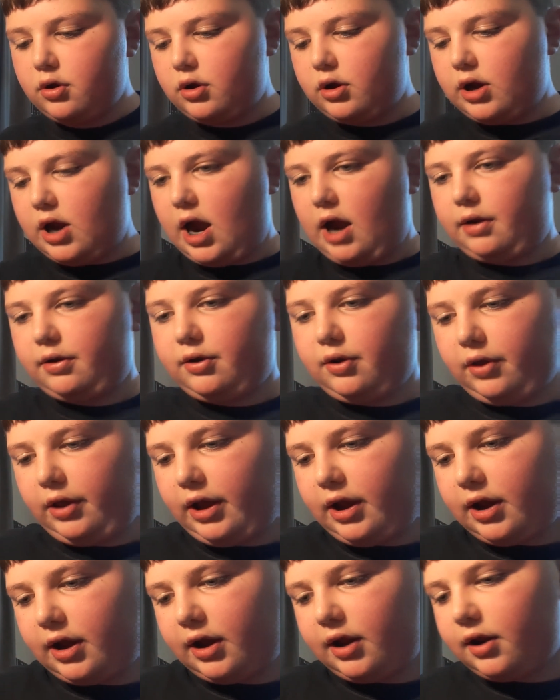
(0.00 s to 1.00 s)
after
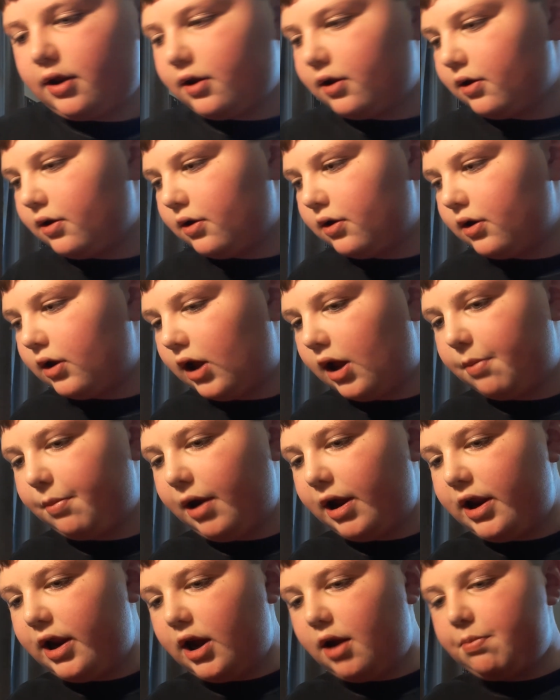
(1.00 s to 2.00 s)
that, it
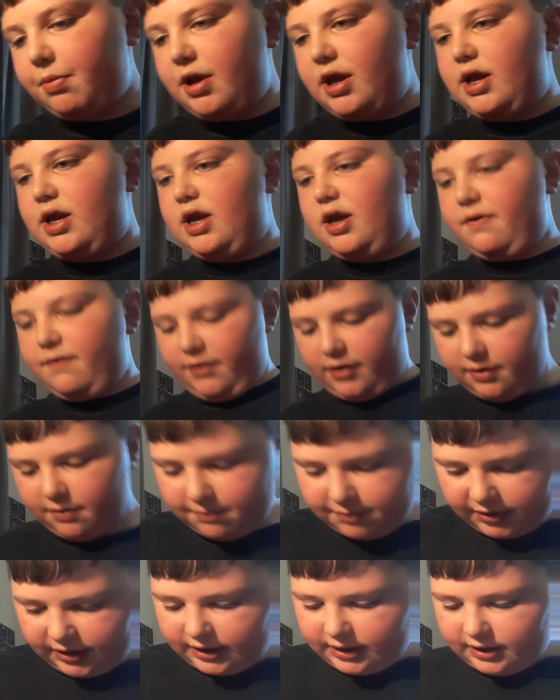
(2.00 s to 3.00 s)
might not be even,
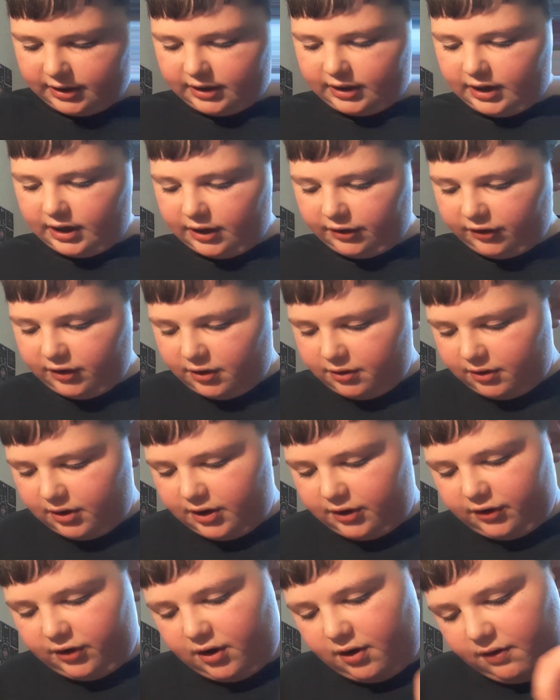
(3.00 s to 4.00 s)
but it's
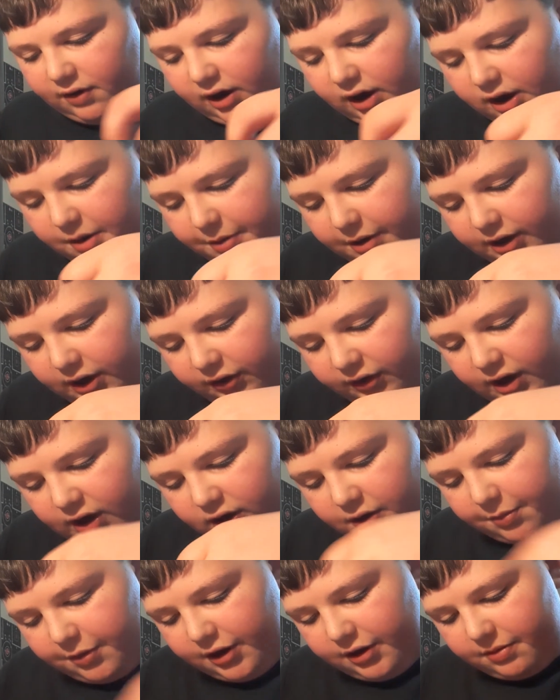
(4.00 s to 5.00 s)
all right. I mean, it doesn't have
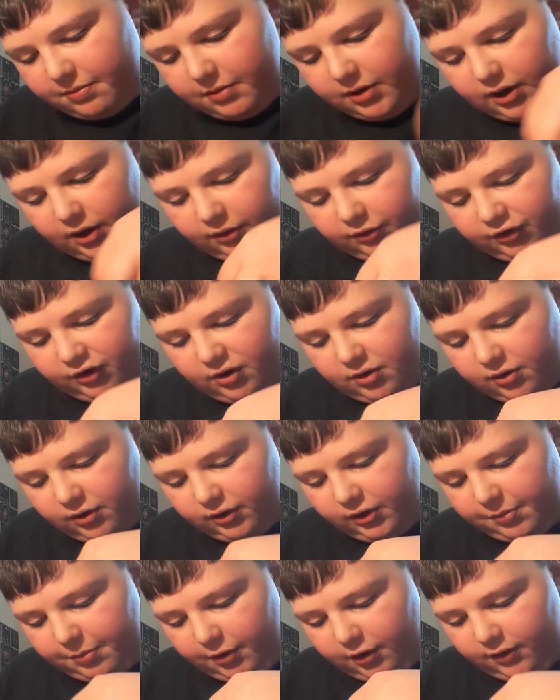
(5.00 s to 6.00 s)
to be,
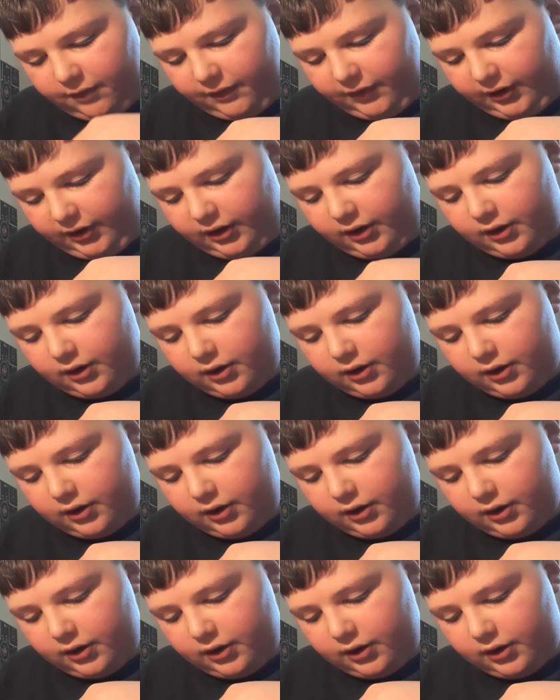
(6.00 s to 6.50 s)
totally perfect.